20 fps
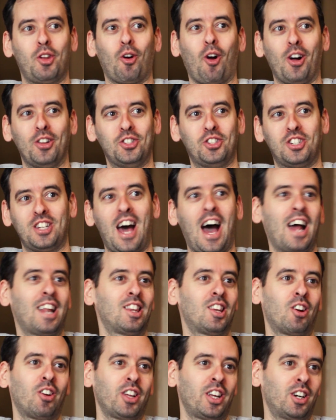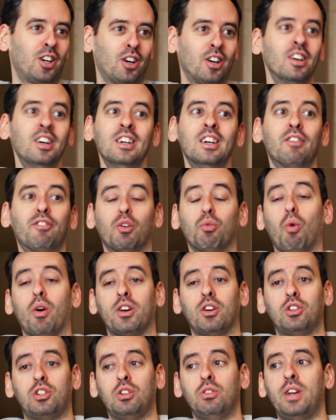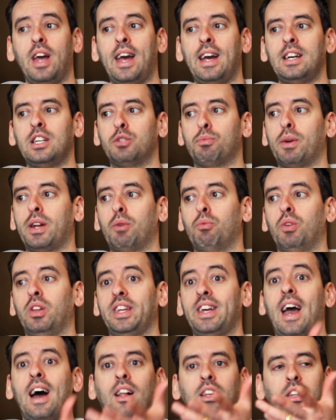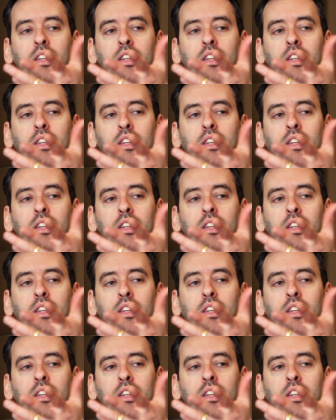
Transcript: They're on set, they're here for 1 or 2 days, but it really